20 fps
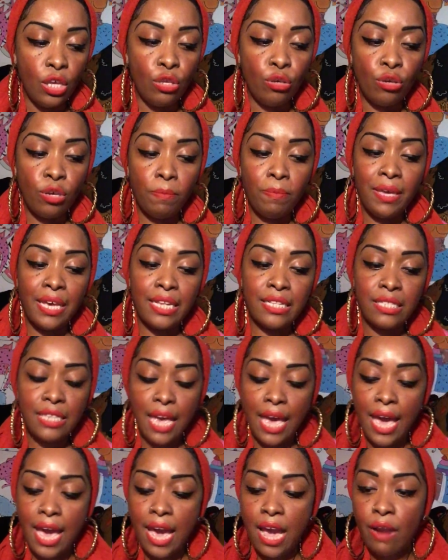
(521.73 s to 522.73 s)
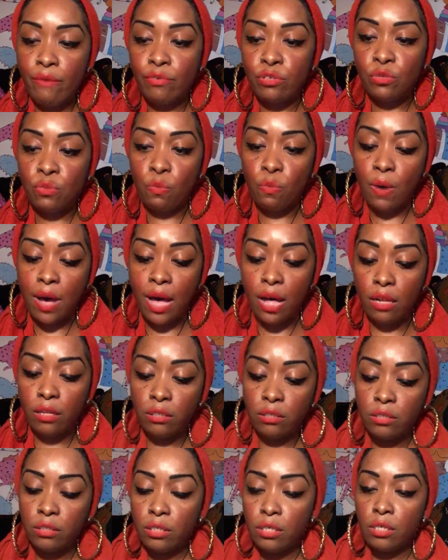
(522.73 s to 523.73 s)
You could be into hair as
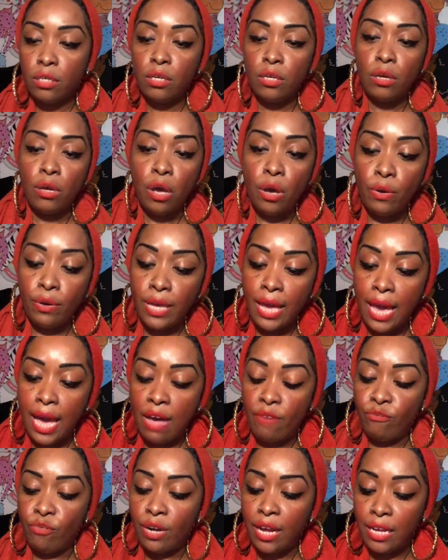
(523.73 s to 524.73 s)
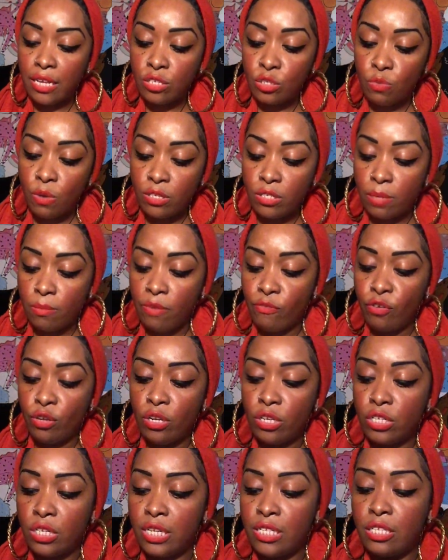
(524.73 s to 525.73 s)
well, okay? I feel like as well, some of you
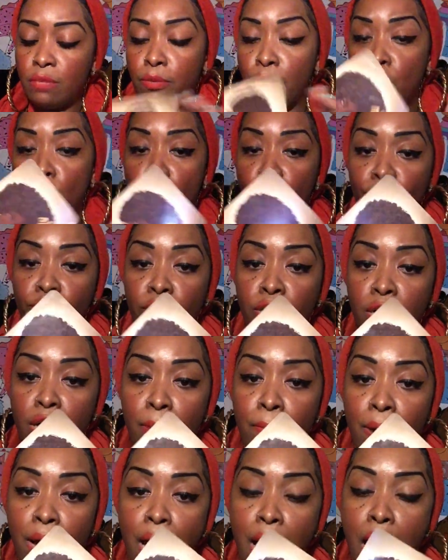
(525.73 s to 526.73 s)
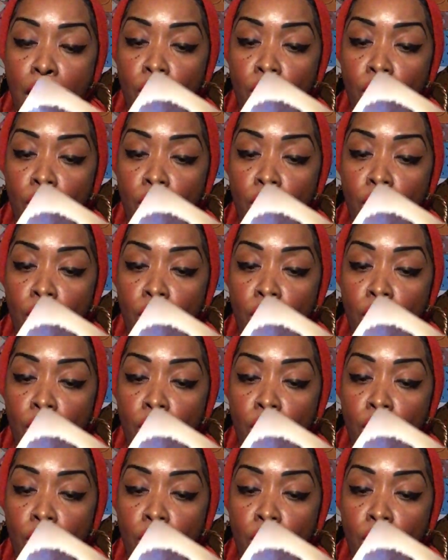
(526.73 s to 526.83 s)
just need to be confident about